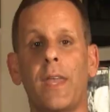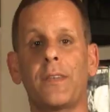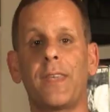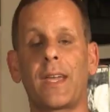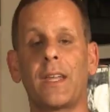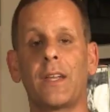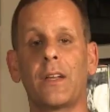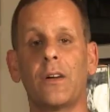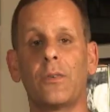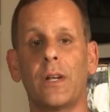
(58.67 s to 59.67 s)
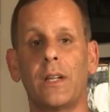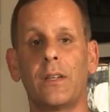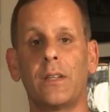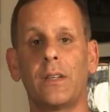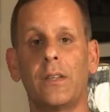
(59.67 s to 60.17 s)
about a decade ago,
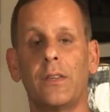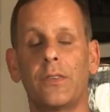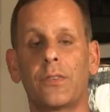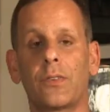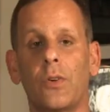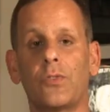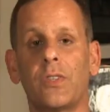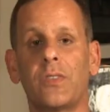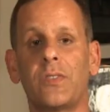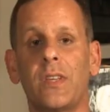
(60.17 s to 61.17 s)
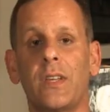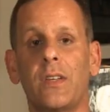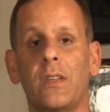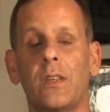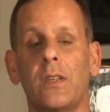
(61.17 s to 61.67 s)
right? His coaching
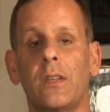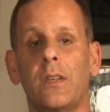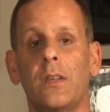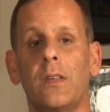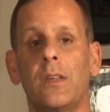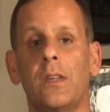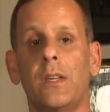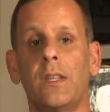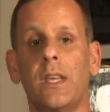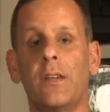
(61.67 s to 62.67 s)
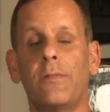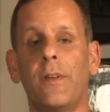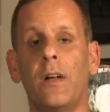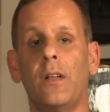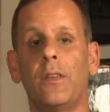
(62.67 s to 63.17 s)
stint in the
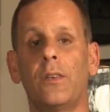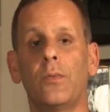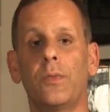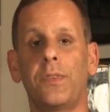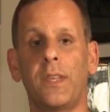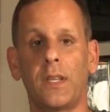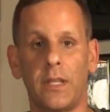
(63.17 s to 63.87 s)
NFL with the